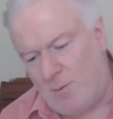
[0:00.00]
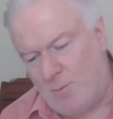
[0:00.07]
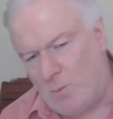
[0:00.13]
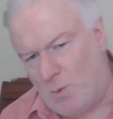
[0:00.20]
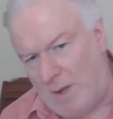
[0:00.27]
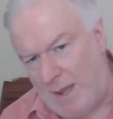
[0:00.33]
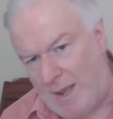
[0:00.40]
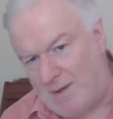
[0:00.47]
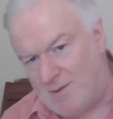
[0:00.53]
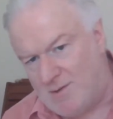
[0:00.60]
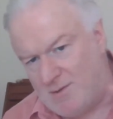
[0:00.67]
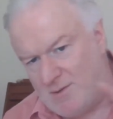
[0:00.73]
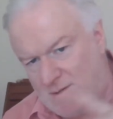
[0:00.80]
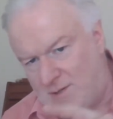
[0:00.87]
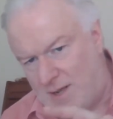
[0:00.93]
We'll get to
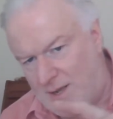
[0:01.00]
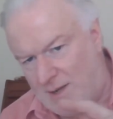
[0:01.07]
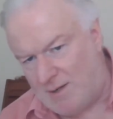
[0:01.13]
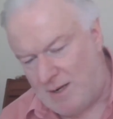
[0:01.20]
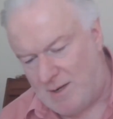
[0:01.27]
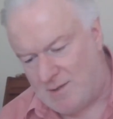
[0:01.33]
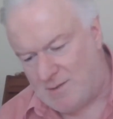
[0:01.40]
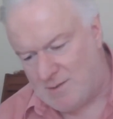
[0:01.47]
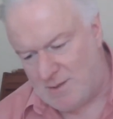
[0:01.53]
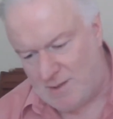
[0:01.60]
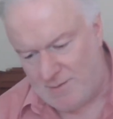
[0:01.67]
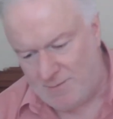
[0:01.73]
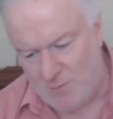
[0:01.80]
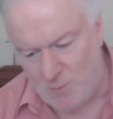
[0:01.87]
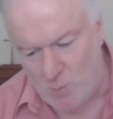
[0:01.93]
the techniques in
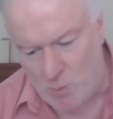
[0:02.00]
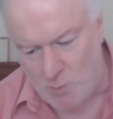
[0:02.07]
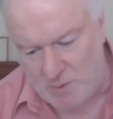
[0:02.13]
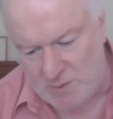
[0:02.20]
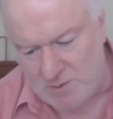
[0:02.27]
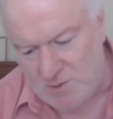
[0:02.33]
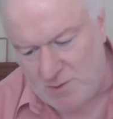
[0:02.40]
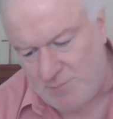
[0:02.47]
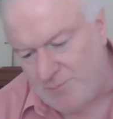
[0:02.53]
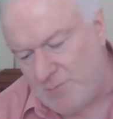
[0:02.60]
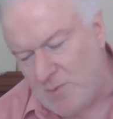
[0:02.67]
a few moments.